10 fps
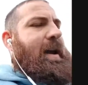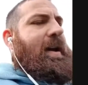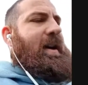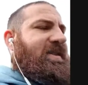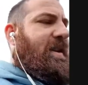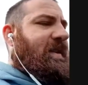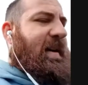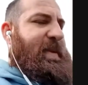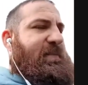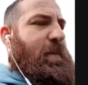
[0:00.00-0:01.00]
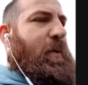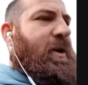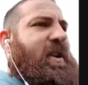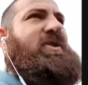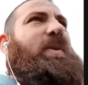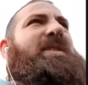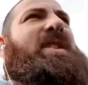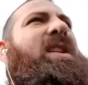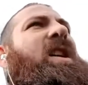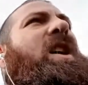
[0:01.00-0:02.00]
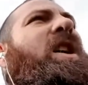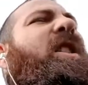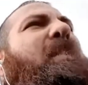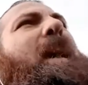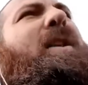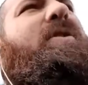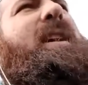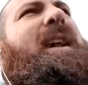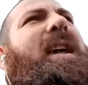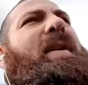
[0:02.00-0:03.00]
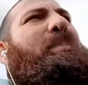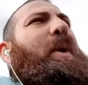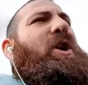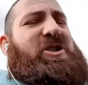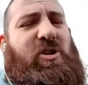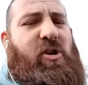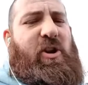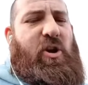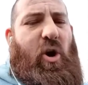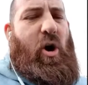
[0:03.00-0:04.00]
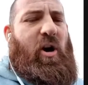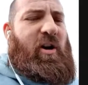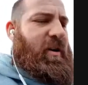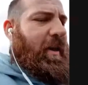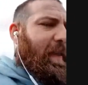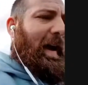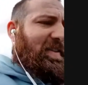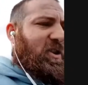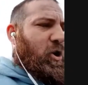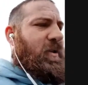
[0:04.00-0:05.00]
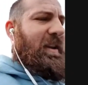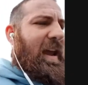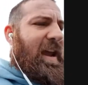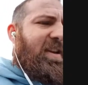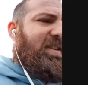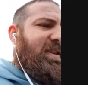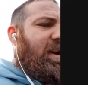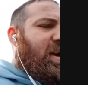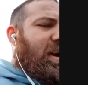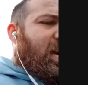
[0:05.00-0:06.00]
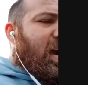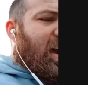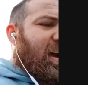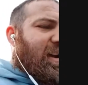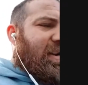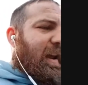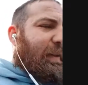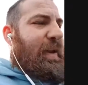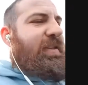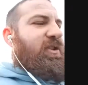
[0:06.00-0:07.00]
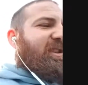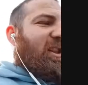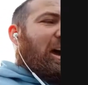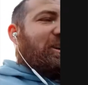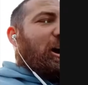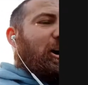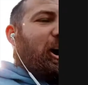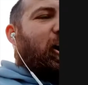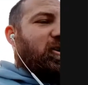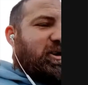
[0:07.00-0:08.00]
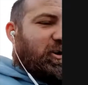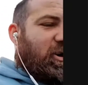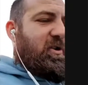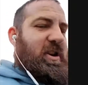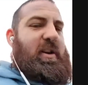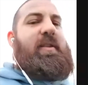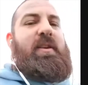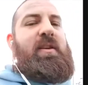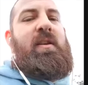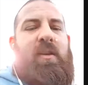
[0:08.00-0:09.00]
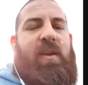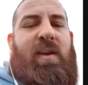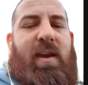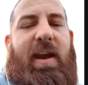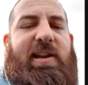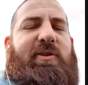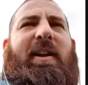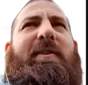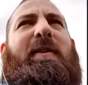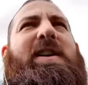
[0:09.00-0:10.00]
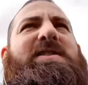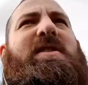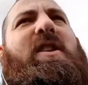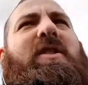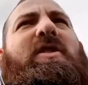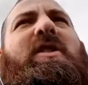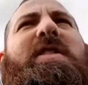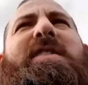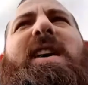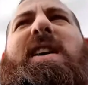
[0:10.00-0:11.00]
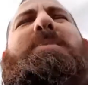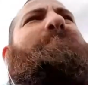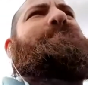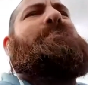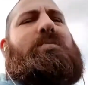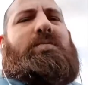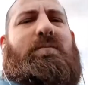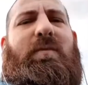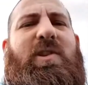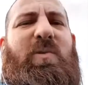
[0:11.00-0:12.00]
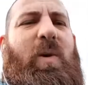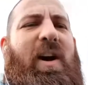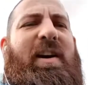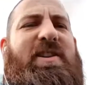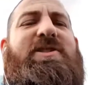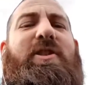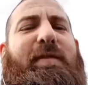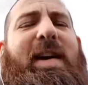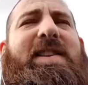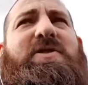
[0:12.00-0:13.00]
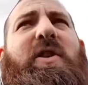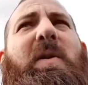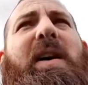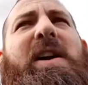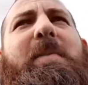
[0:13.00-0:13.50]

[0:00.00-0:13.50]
I've seen that being reported on Twitter. Apparently, Barcelona know that that's the only case. And I think there's a lot of dark arts that goes on in transfers, a lot of cloak and dagger, where stuff like this will go on.